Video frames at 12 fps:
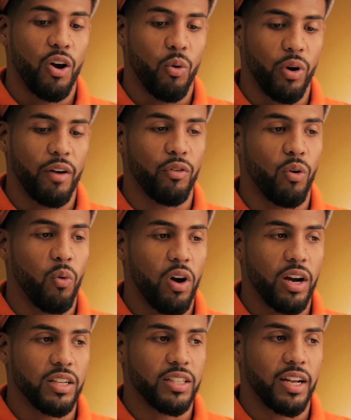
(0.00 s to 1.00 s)
Whatever it
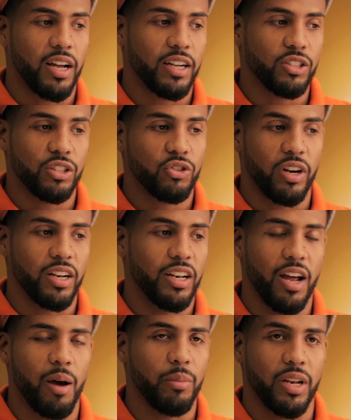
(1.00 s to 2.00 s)
was, I, I just tried to
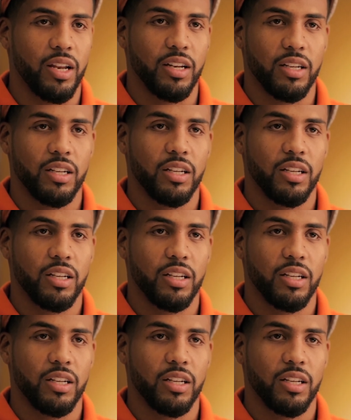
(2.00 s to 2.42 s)
dominate it.